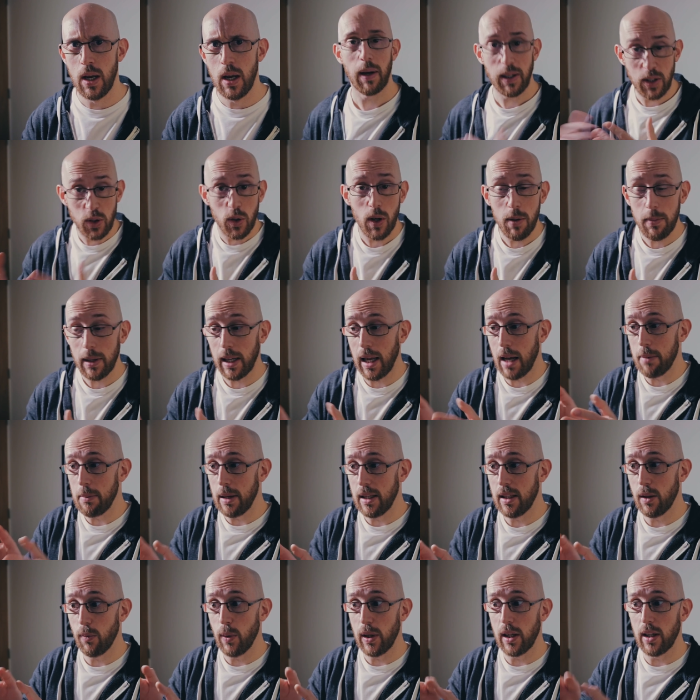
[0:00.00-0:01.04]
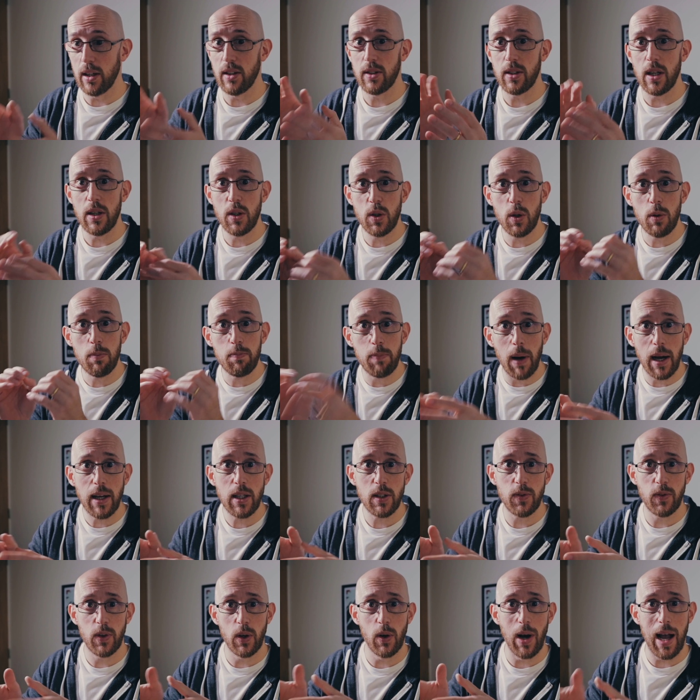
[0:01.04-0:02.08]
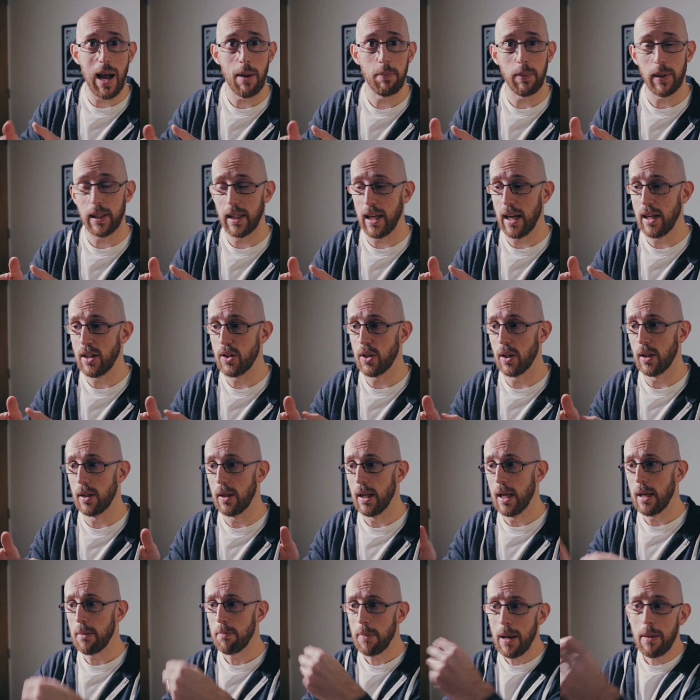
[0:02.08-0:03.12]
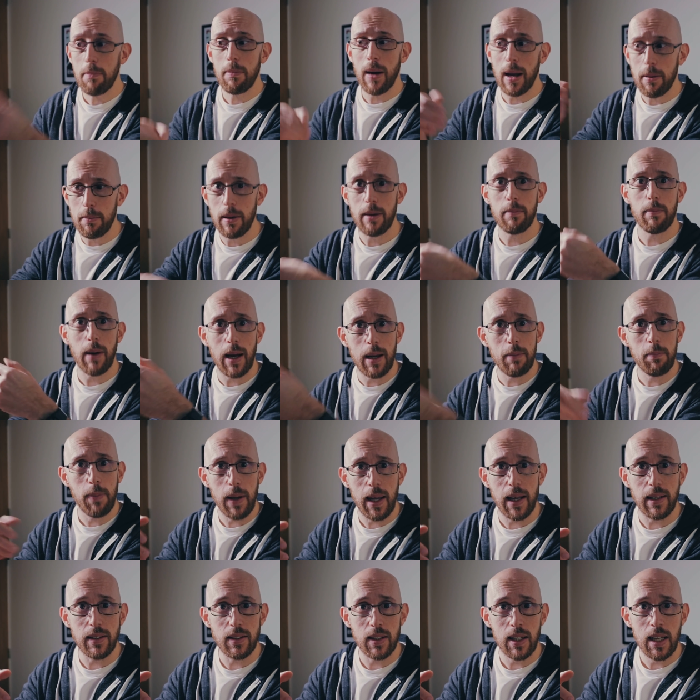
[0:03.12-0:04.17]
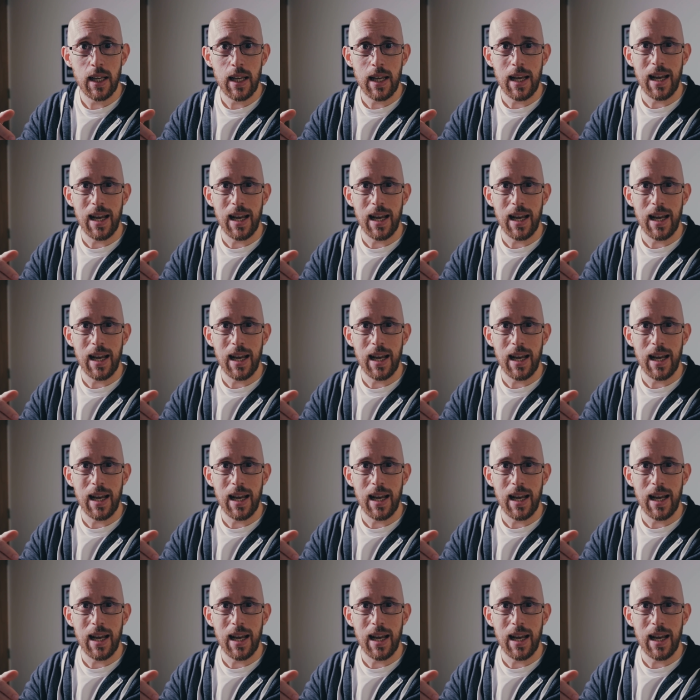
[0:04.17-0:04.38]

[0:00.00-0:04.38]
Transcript: By streaming, I mean that we're going to send you bytes for your application bit by bit by bit.